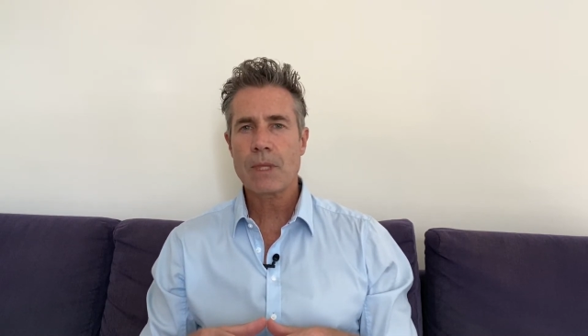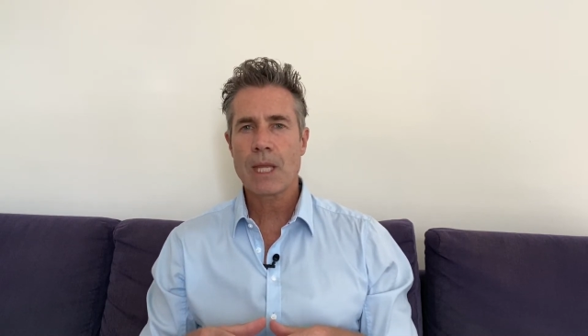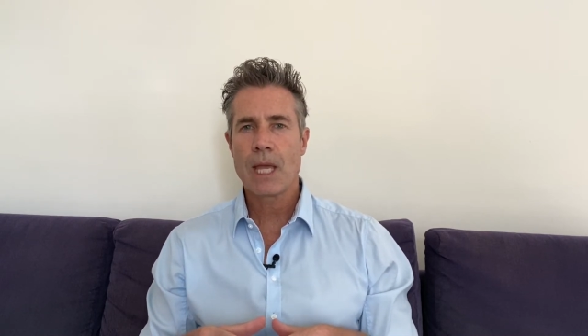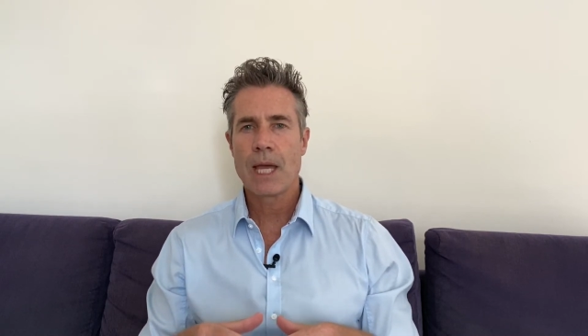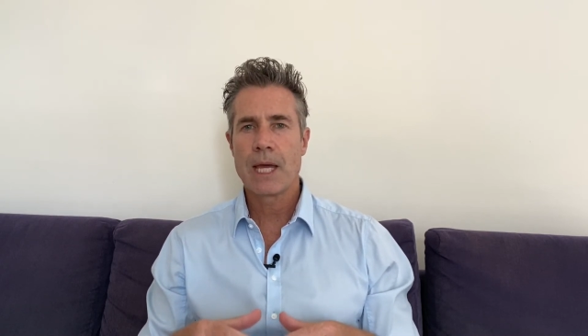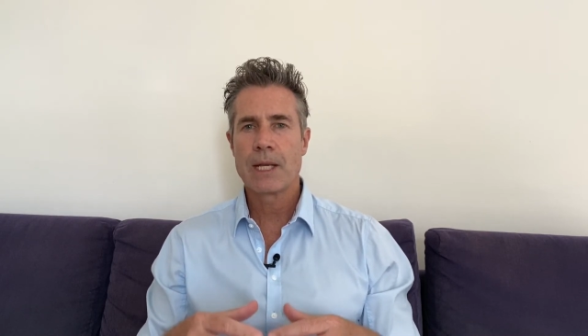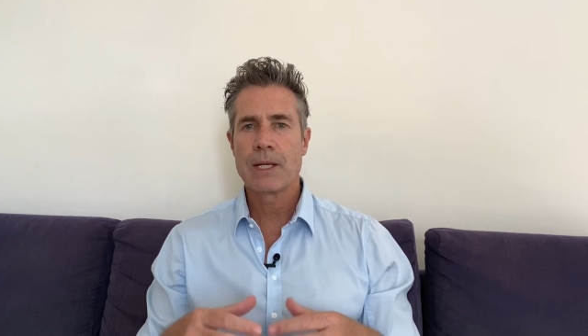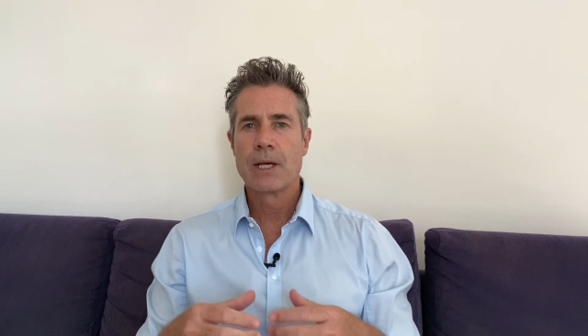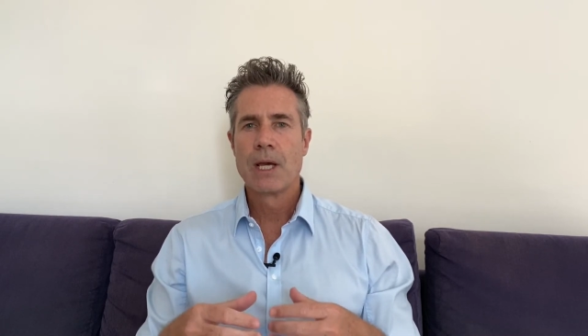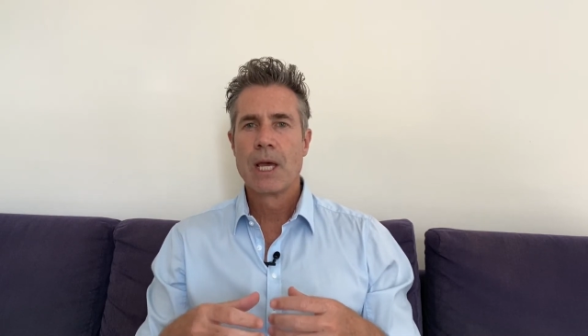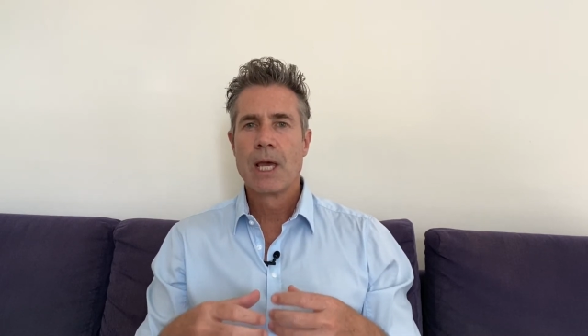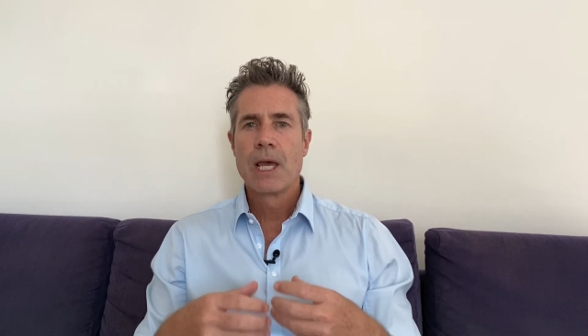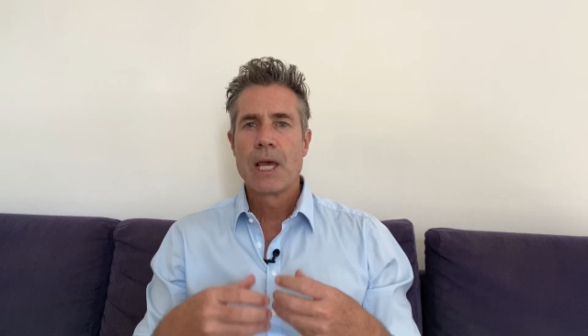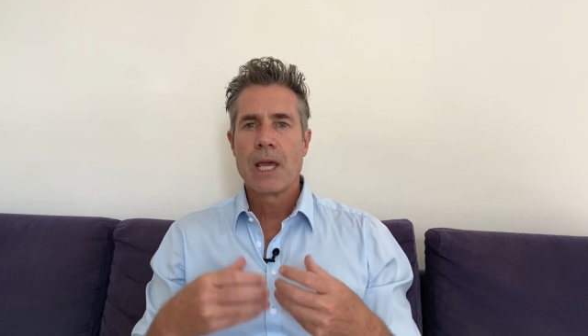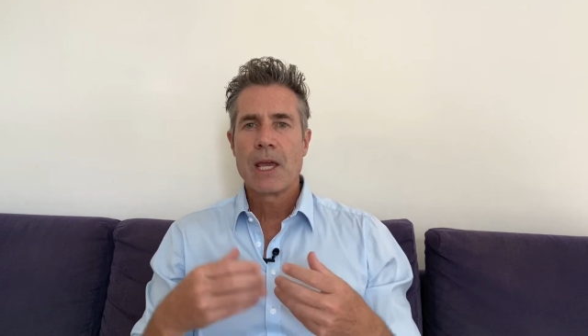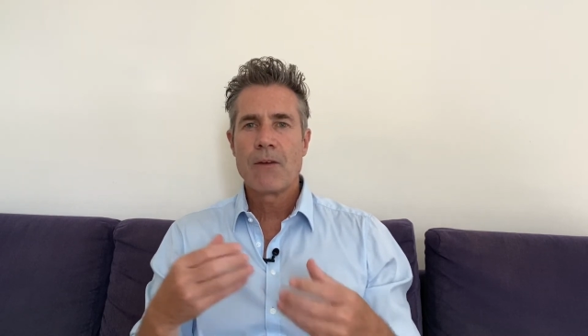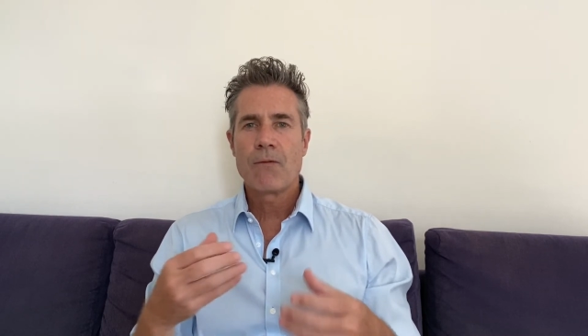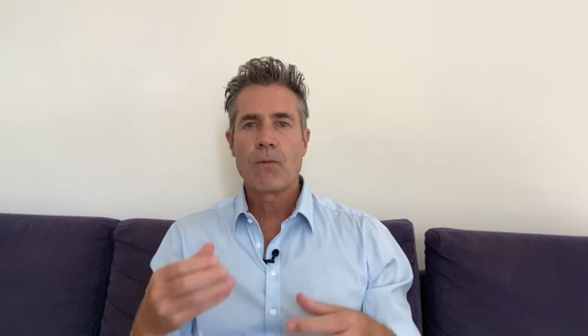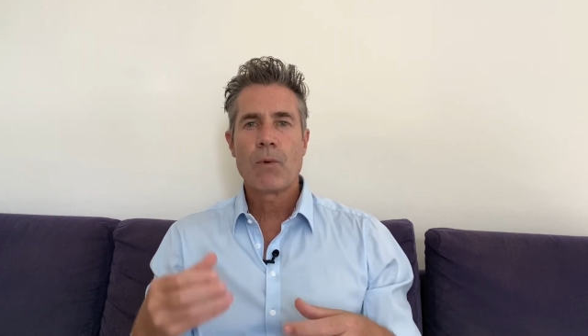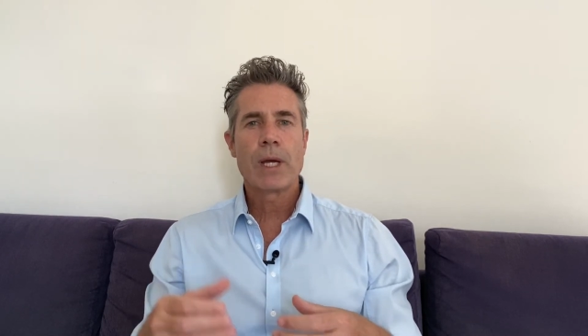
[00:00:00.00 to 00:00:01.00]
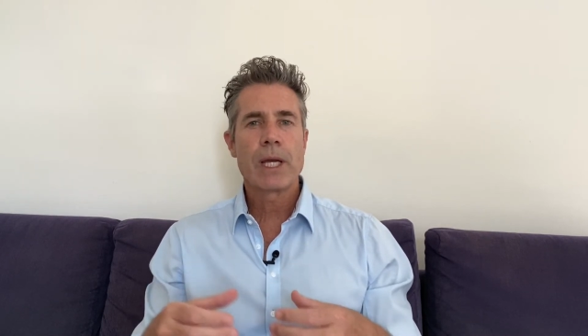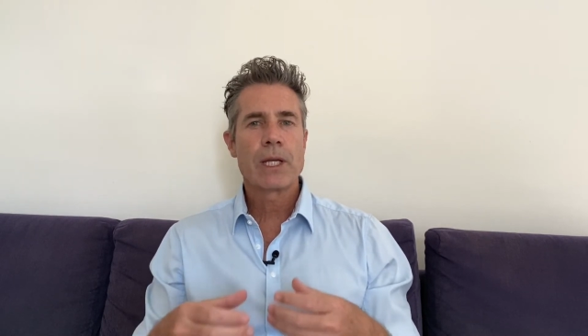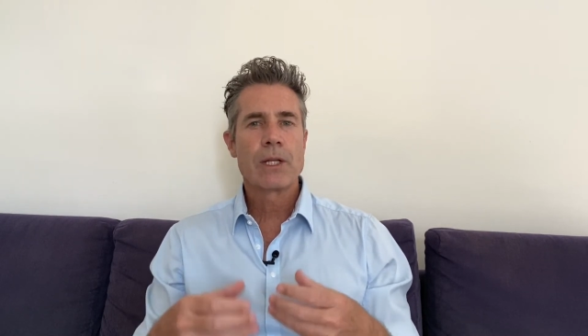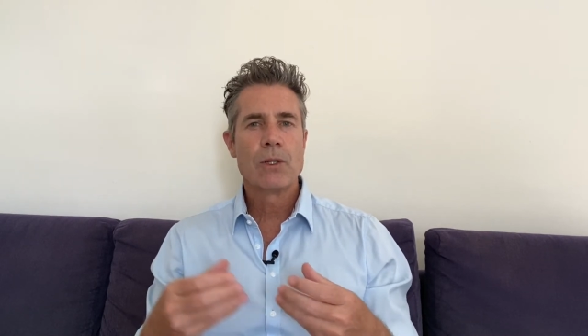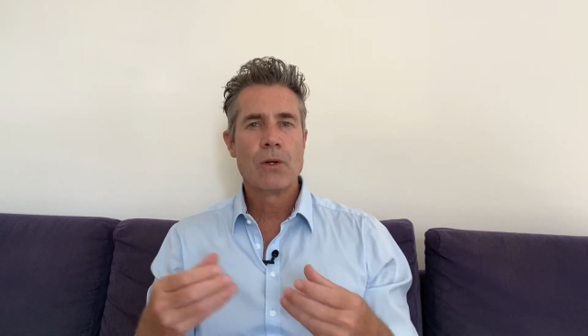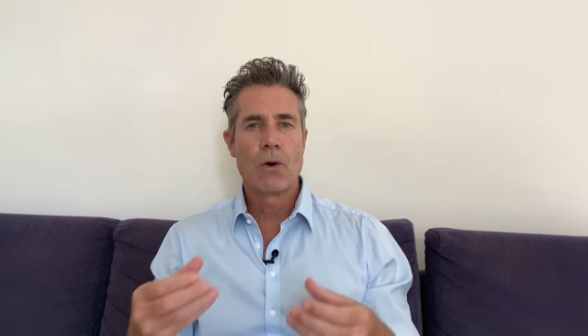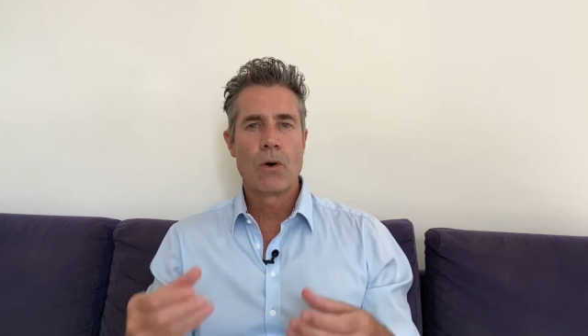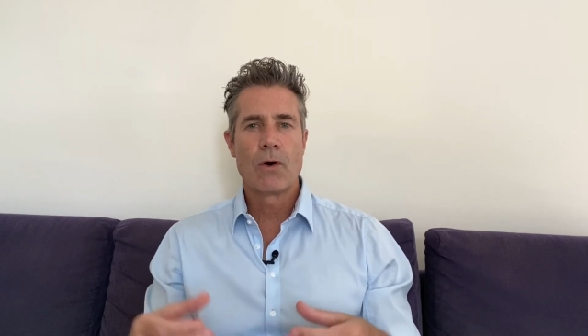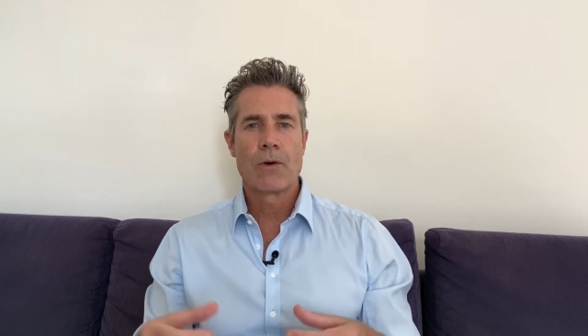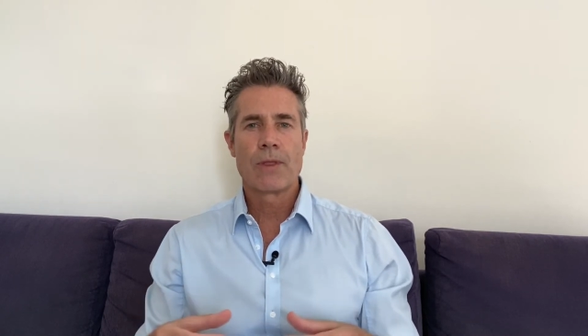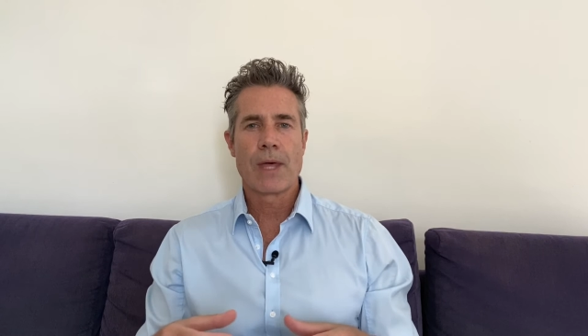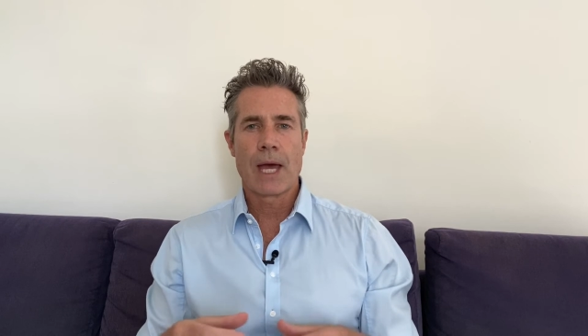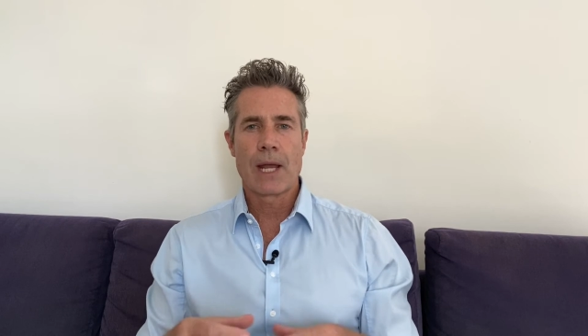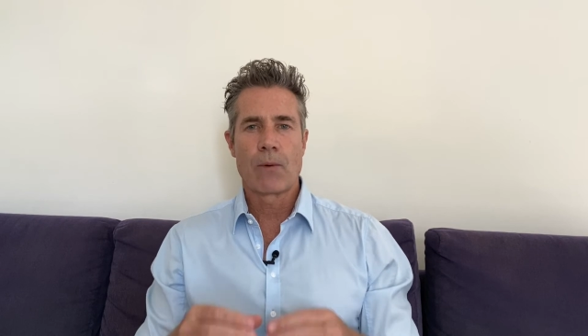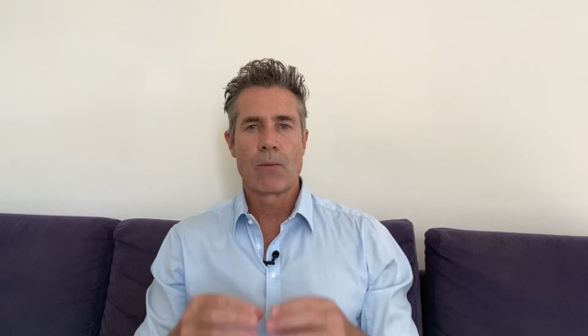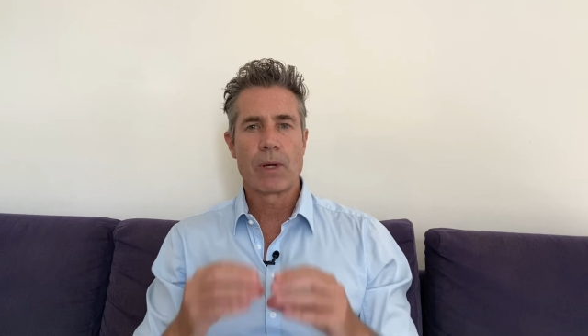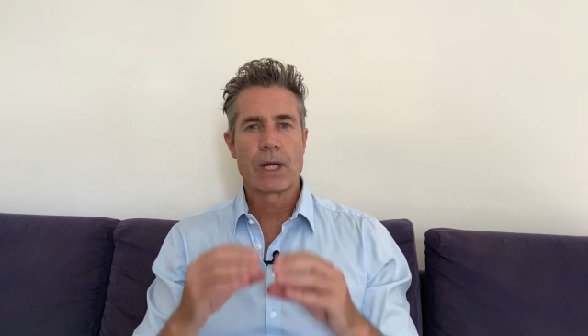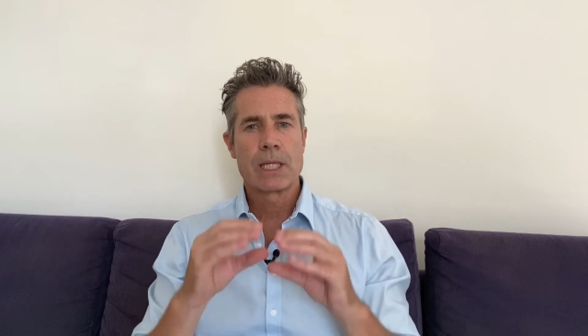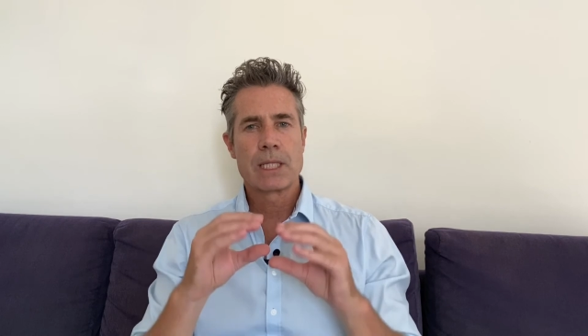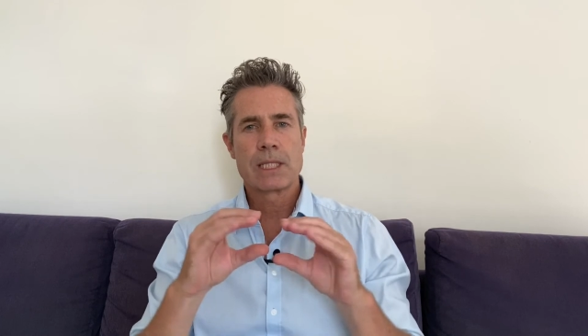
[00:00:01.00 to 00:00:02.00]
And if we ignore that
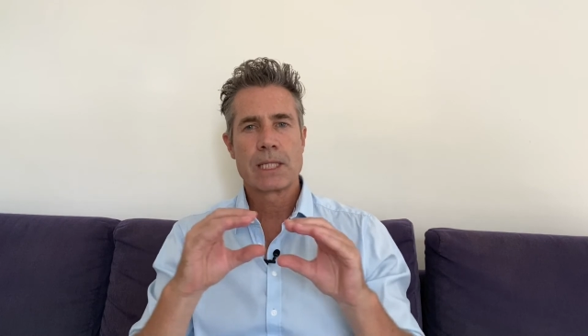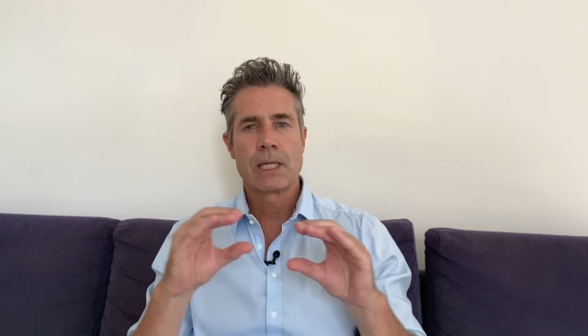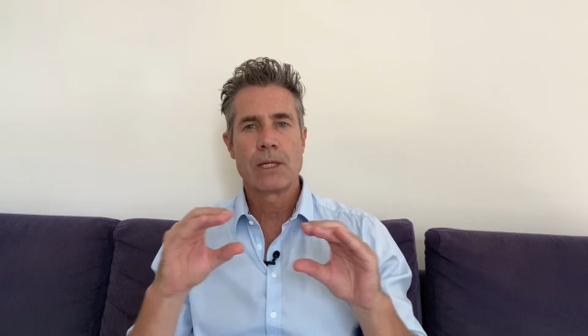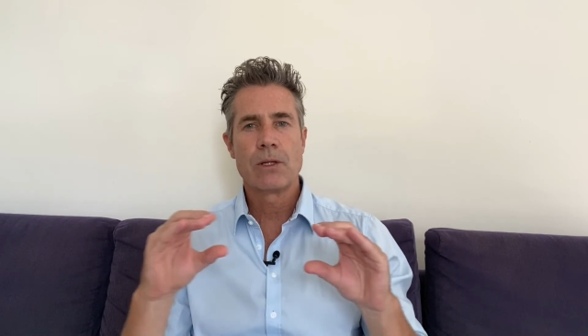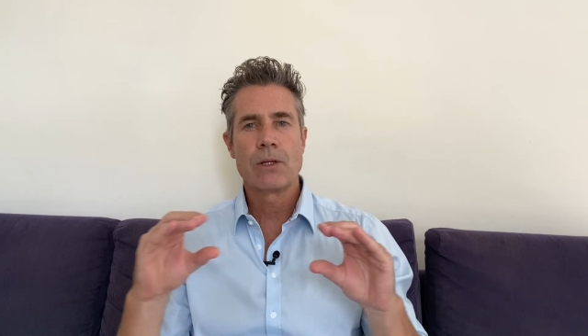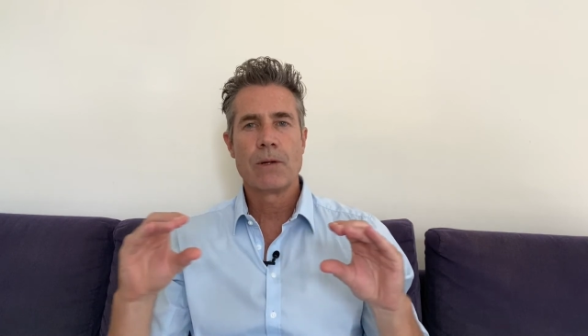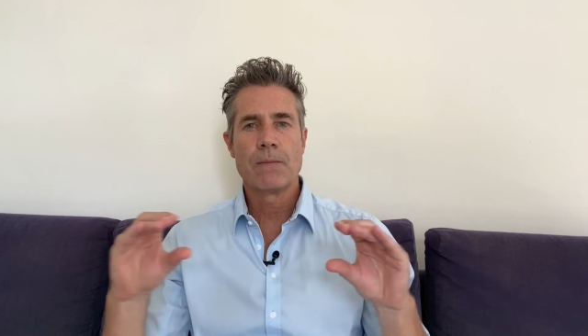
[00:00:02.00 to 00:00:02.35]
and we continue